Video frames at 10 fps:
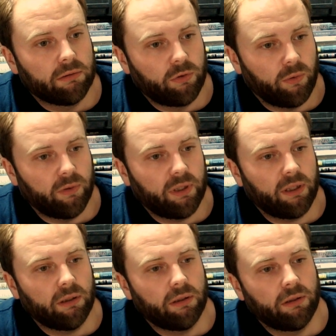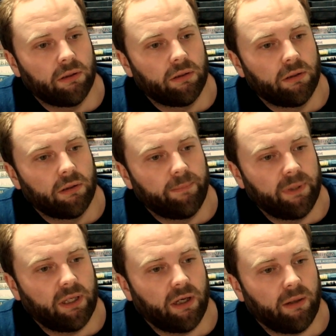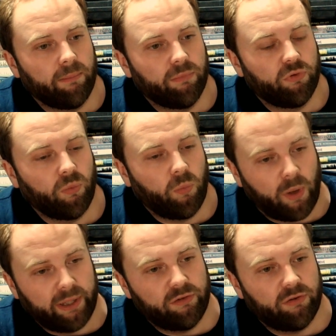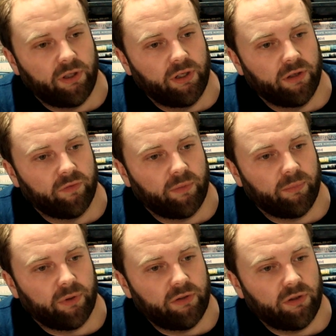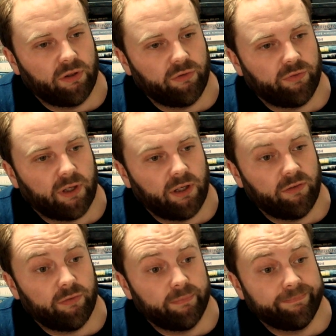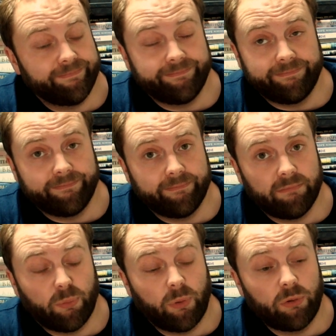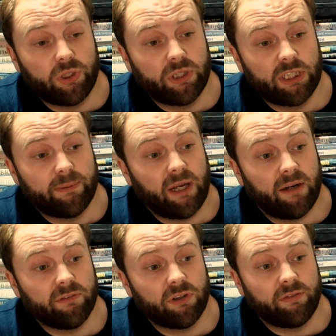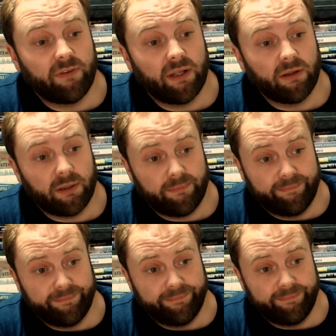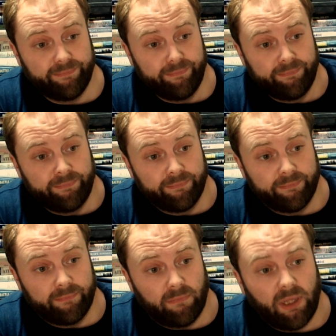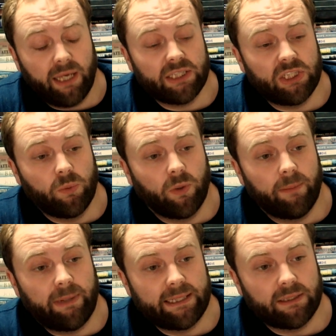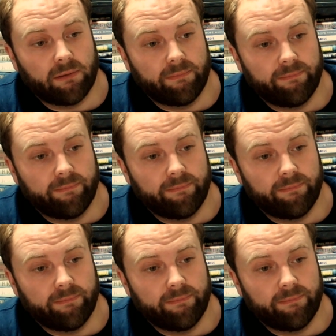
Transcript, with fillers: Calder becomes white in November 1805. Promotions after Trafalgar. Yes, you won a battle,